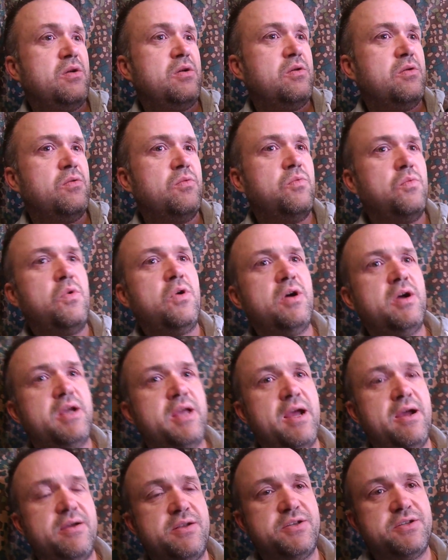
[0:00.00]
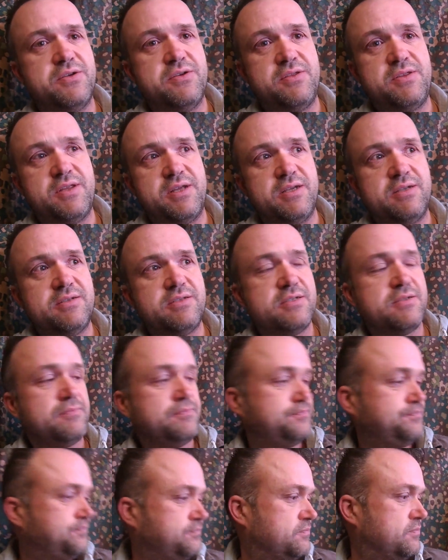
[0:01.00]
why carry two things
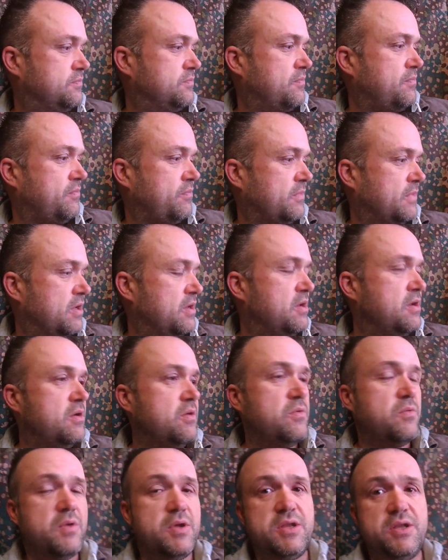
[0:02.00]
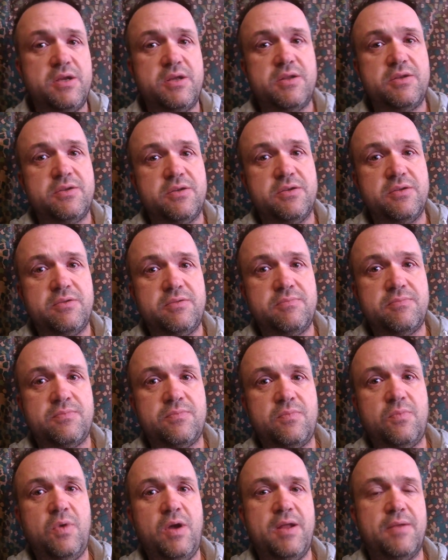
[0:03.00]
when you can do
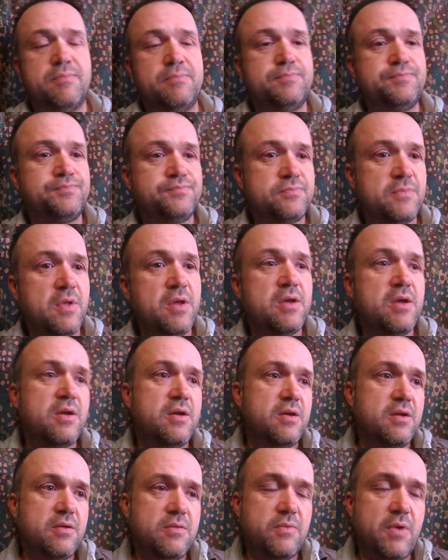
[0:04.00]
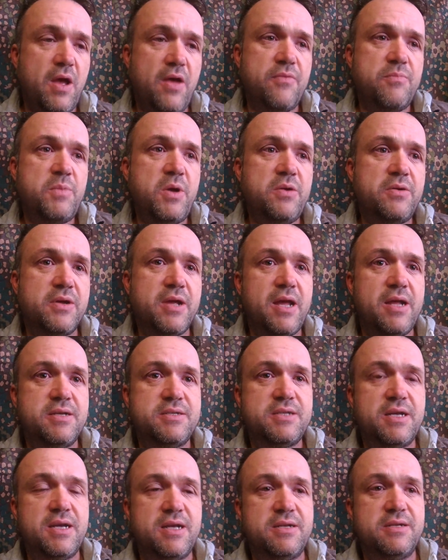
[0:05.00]
one? We have metal
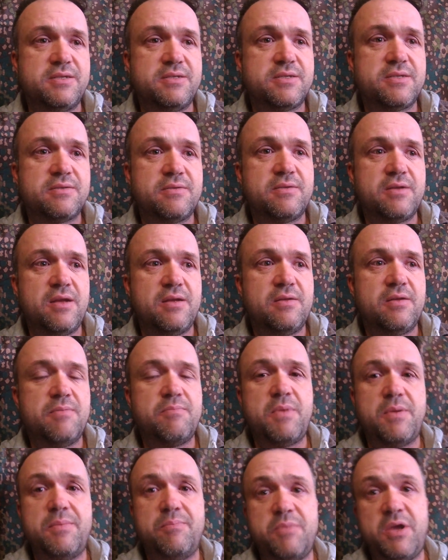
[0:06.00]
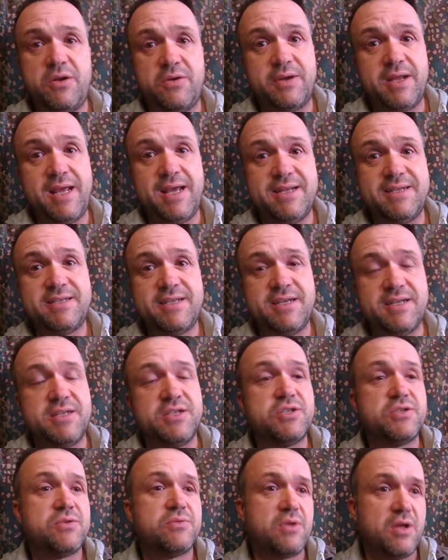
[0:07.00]
canteens
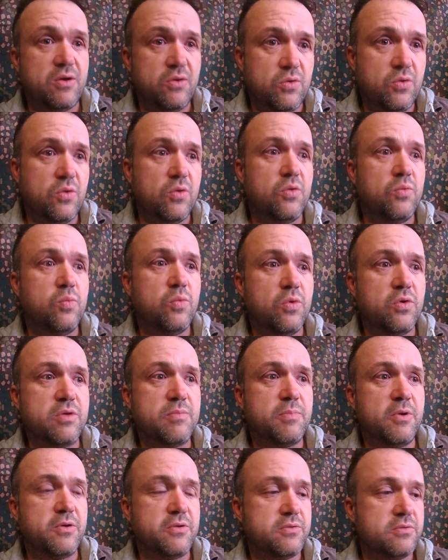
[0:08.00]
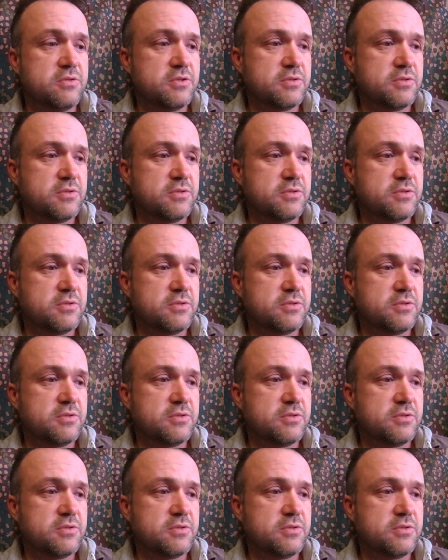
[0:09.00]
or water bottles.